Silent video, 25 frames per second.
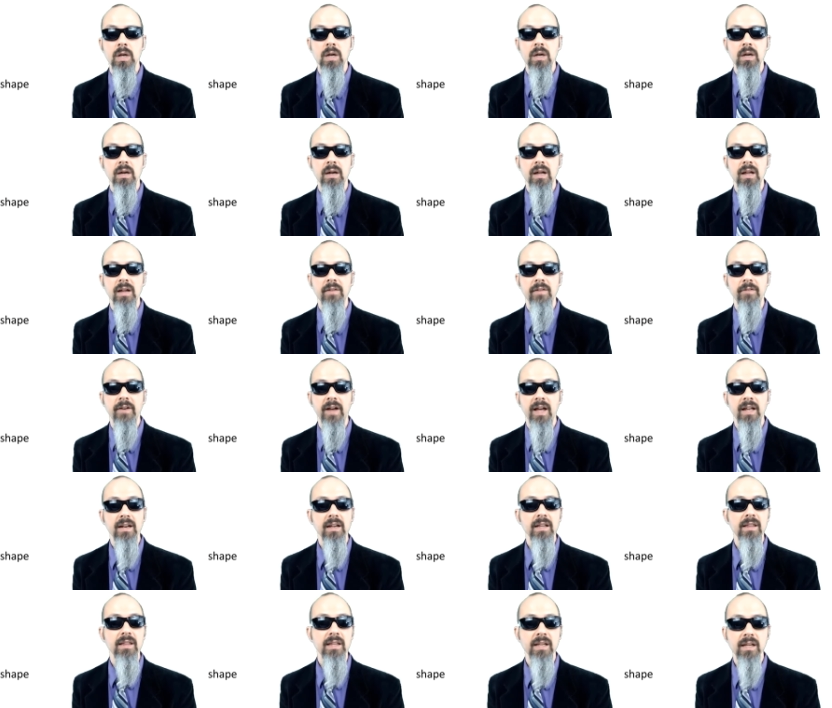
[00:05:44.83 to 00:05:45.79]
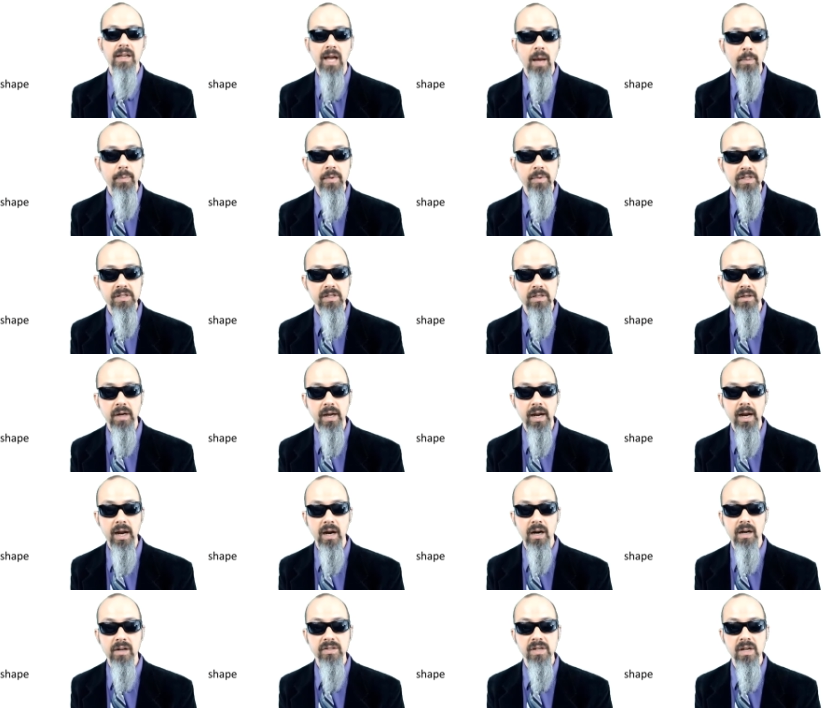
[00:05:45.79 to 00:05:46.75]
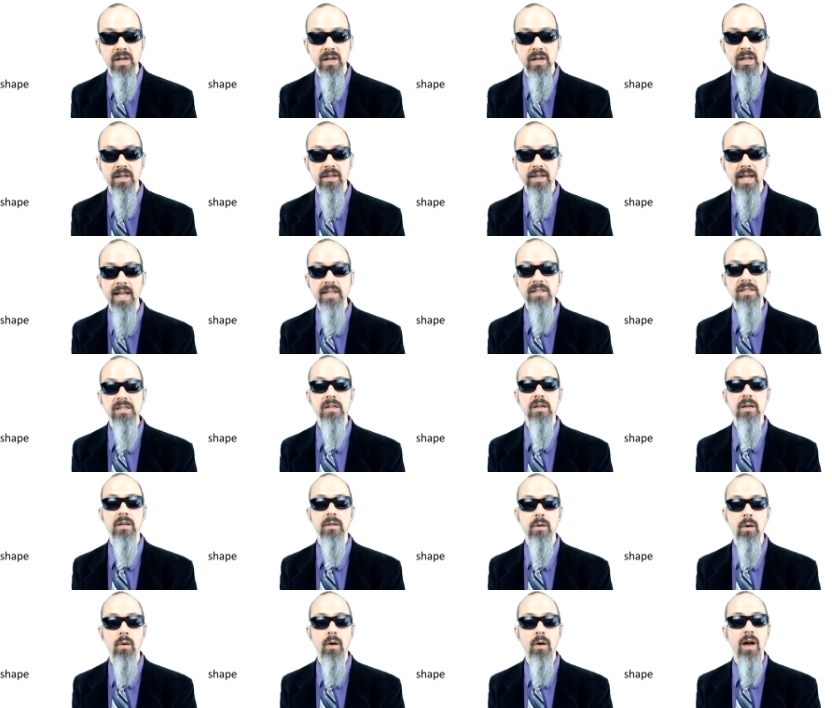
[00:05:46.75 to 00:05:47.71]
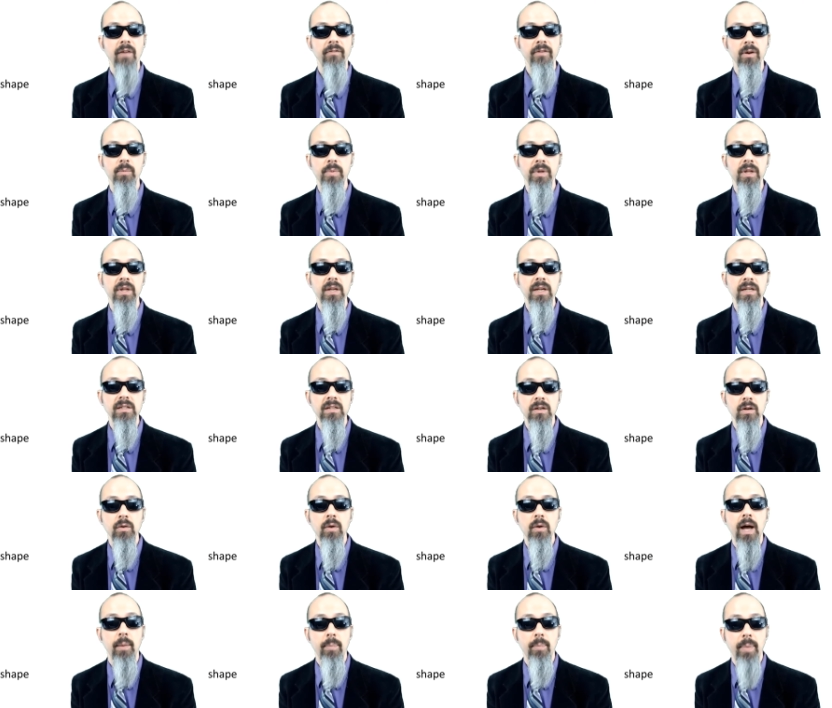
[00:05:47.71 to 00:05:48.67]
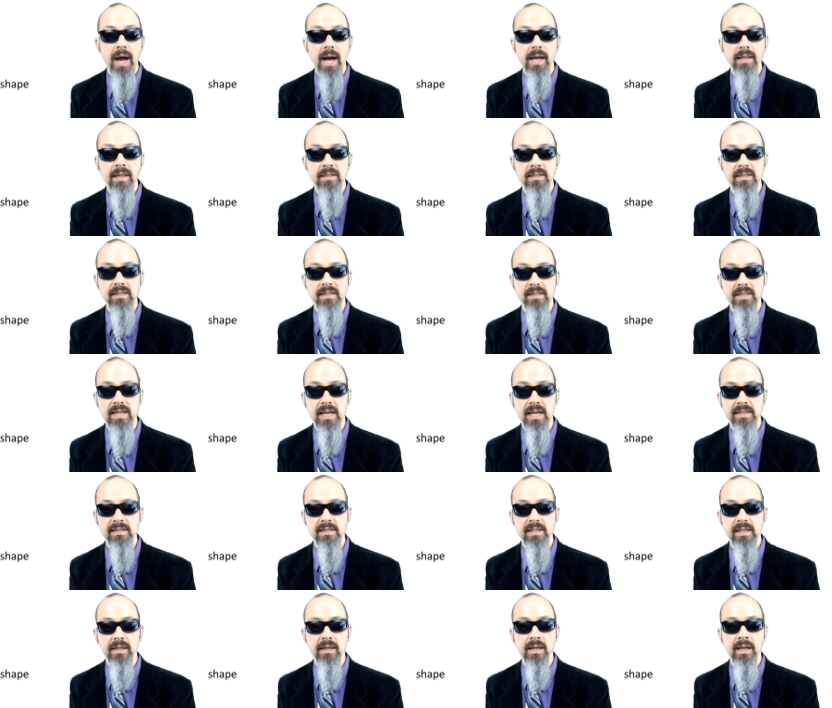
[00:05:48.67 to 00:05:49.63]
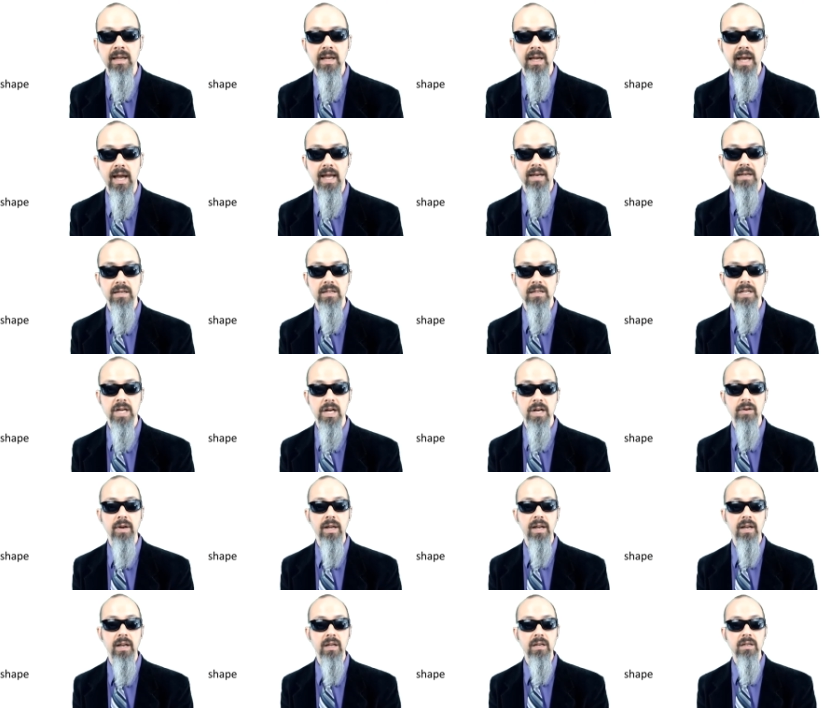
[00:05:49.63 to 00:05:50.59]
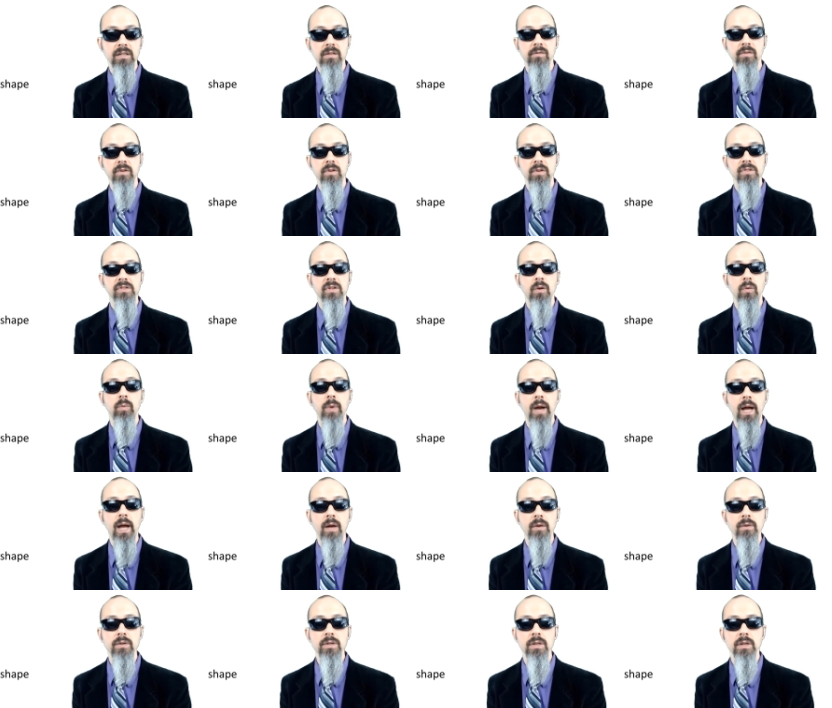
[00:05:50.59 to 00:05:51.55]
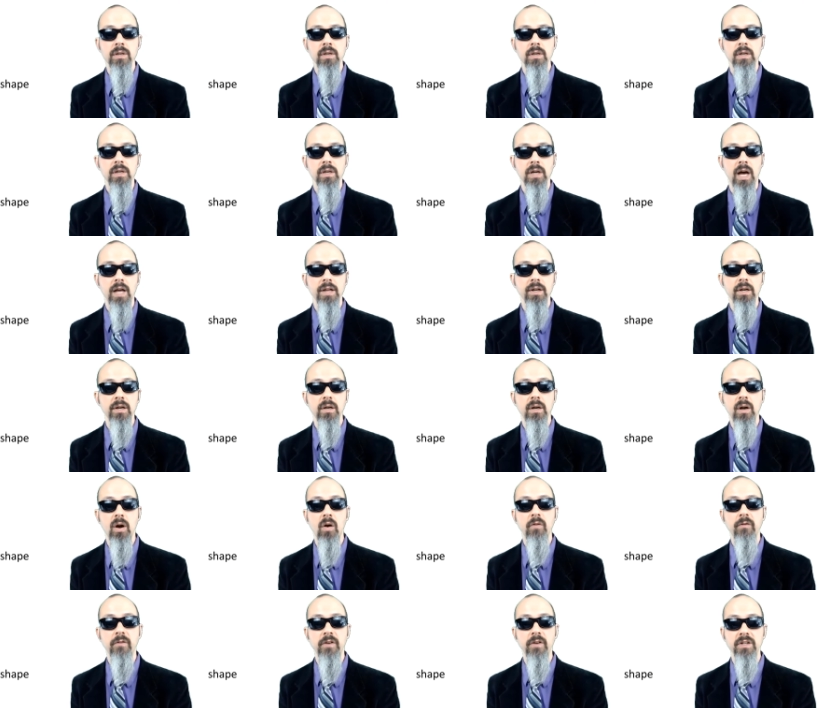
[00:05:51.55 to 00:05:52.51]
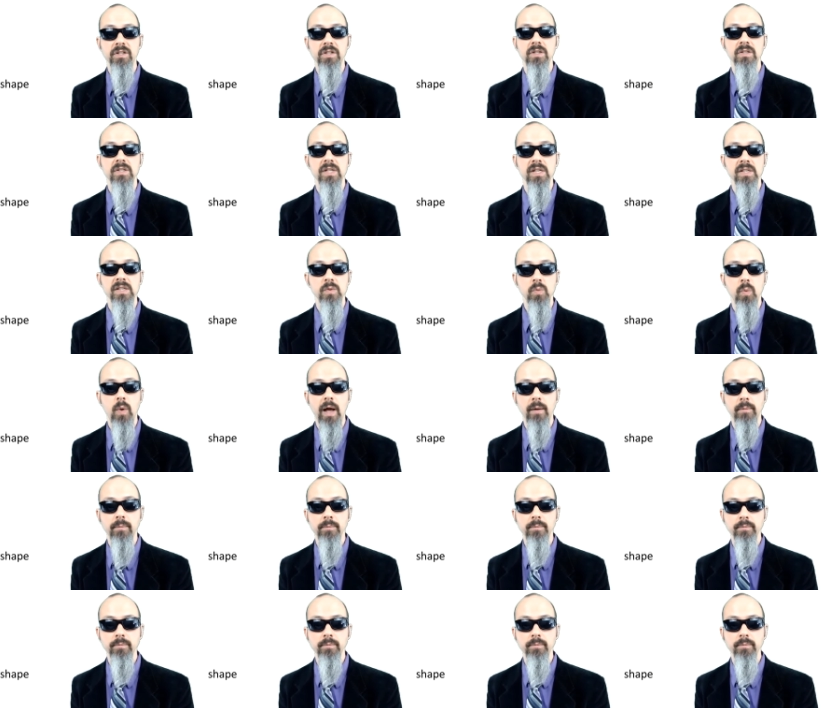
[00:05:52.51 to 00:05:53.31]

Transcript: if anything happens to your errors, that's going to throw off your ability to do hypothesis testing and generate intervals around uh, your coefficients as well.